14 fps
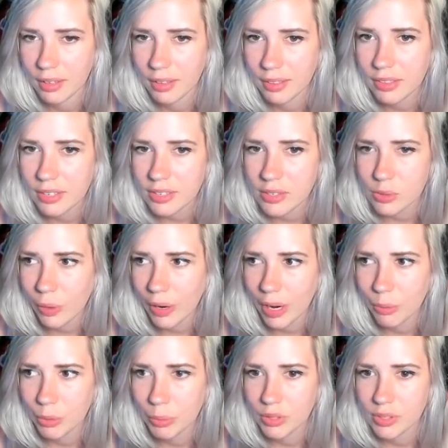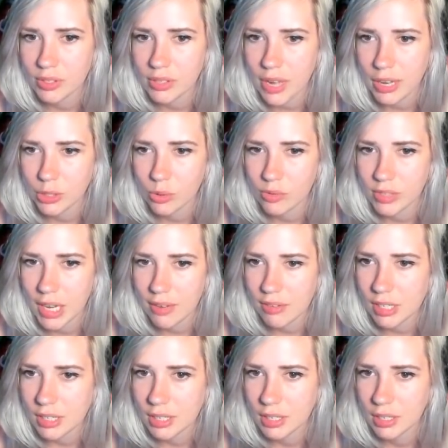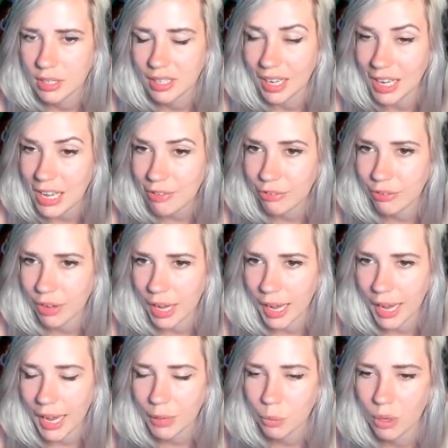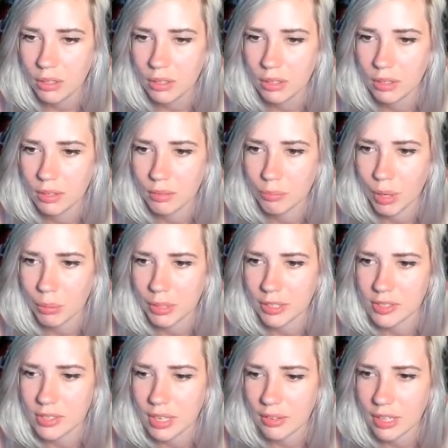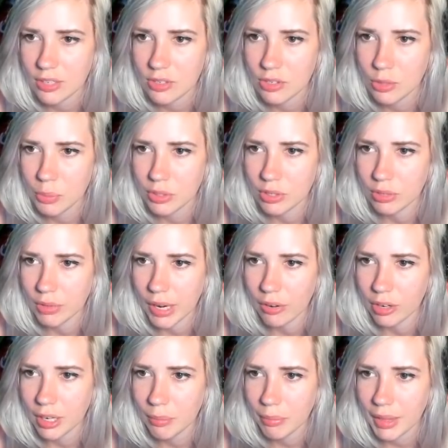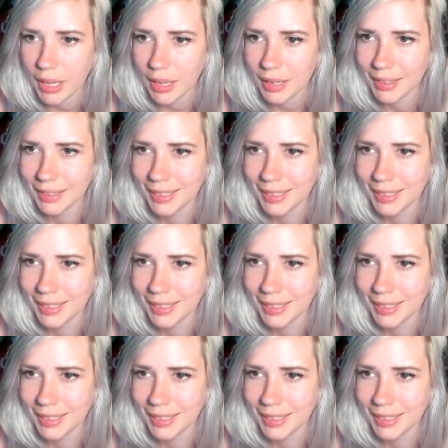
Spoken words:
This is where I would put the statue of David if I had one. Probably instead of that stupid terrarium there.